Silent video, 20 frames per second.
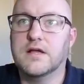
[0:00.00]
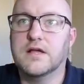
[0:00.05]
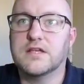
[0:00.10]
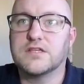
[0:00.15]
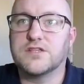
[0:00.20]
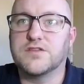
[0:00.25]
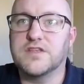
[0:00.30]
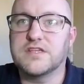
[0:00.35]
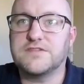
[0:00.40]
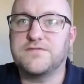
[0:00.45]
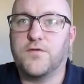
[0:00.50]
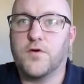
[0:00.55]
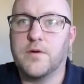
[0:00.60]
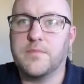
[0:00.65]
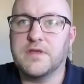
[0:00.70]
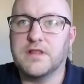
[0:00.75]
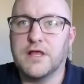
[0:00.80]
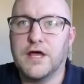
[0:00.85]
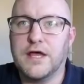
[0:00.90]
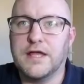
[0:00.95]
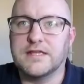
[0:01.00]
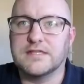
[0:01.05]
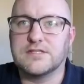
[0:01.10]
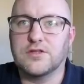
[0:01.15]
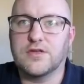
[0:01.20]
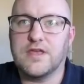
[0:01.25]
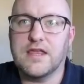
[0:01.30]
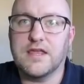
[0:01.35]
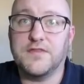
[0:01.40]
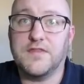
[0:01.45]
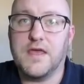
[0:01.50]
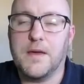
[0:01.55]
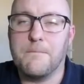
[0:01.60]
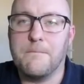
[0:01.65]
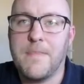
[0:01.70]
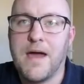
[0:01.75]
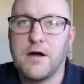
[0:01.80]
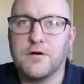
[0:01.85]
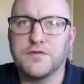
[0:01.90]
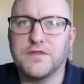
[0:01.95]
So this formula is looking at the
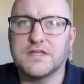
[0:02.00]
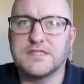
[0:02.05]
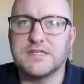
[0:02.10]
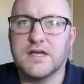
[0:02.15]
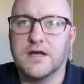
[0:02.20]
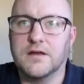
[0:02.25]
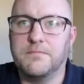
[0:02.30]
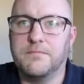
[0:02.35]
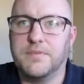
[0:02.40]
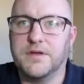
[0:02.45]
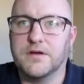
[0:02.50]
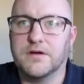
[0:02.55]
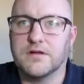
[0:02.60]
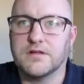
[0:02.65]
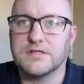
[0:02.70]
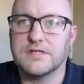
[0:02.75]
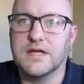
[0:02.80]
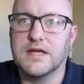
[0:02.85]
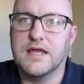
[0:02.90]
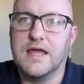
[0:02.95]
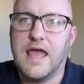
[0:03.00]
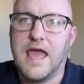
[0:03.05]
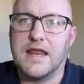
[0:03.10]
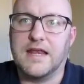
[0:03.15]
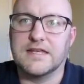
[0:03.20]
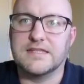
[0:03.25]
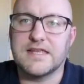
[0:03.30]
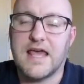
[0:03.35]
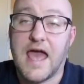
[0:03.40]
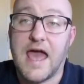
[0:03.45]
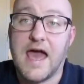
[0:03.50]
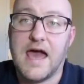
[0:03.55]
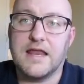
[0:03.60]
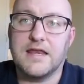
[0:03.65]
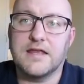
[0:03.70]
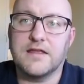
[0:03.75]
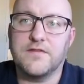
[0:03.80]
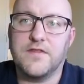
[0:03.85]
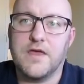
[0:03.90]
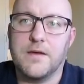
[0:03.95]
amount that's unbilled and it's
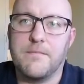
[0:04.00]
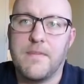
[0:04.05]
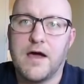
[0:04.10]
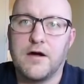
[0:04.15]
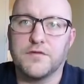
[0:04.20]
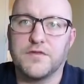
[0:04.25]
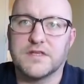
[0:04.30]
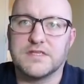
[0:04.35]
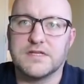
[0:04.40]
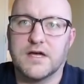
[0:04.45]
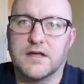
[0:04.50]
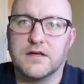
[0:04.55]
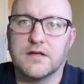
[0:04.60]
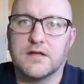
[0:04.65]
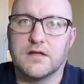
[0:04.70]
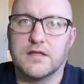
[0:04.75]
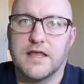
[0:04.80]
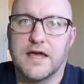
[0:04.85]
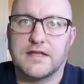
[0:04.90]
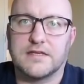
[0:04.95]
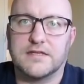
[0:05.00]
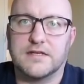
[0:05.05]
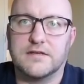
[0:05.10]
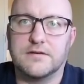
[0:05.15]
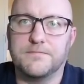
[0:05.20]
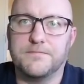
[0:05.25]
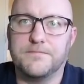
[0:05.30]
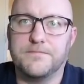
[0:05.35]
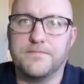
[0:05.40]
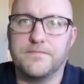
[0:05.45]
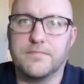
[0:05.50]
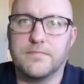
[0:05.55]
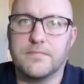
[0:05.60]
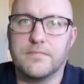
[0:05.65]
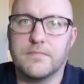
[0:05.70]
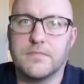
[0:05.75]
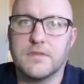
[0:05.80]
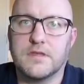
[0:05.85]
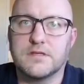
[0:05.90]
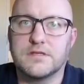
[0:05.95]
adding the amount that's uncollected.
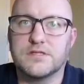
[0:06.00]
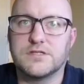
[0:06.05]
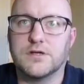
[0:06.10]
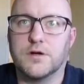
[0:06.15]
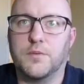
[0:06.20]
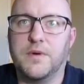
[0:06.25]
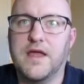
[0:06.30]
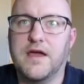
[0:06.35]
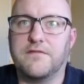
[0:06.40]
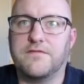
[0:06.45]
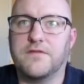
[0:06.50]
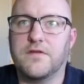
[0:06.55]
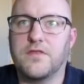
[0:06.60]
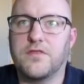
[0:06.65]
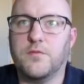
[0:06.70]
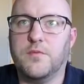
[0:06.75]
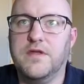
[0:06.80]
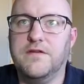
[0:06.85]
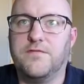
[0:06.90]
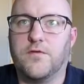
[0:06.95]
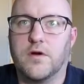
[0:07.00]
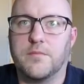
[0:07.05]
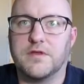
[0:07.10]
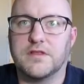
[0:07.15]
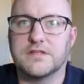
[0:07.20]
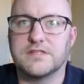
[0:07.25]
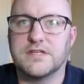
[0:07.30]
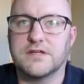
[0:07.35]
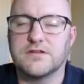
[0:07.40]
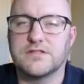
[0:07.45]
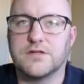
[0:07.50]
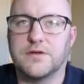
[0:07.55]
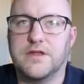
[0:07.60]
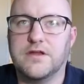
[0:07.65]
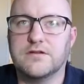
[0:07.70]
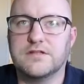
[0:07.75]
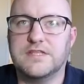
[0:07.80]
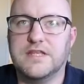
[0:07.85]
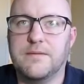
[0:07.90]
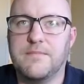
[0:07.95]
So we have three formulas here. So
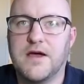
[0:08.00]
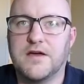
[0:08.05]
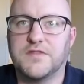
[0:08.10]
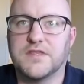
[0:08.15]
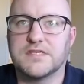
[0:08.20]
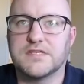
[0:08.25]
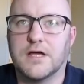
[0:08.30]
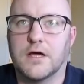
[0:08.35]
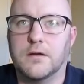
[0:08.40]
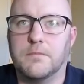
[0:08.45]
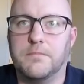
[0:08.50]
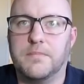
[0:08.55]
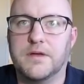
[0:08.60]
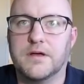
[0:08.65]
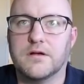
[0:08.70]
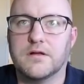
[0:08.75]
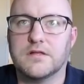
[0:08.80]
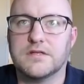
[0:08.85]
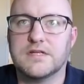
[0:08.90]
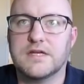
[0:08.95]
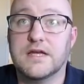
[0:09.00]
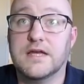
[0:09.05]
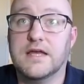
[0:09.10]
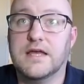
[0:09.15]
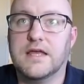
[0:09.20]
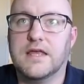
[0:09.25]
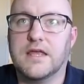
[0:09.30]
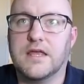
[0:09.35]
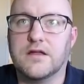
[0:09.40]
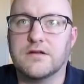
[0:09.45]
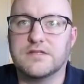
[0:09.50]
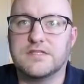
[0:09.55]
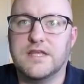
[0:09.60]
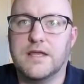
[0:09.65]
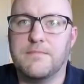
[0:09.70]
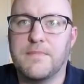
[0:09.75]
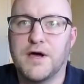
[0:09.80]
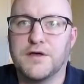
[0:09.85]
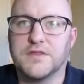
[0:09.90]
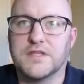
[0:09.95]
here's the amount that's unbilled, here's the
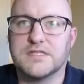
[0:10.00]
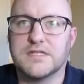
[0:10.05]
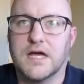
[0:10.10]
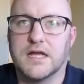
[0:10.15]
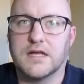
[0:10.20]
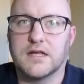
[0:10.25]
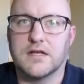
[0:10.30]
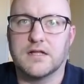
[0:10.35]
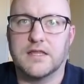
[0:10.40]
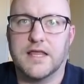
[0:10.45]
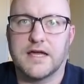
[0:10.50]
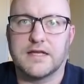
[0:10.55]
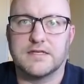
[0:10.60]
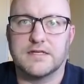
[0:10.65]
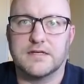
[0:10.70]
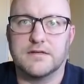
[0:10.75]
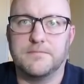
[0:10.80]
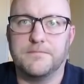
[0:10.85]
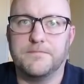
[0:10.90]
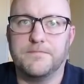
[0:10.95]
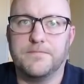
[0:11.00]
amount that's uncollected.